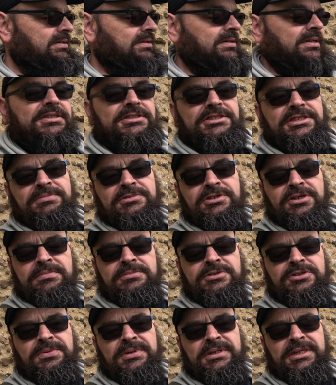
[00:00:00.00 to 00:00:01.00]
guess
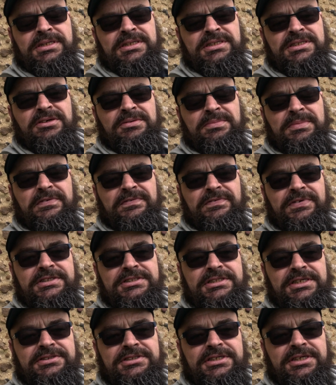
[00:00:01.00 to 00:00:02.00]
sometimes all we need is a little bit of
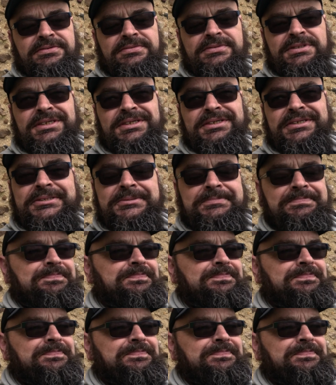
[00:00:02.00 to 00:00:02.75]
fuss ourselves, isn't it, eh?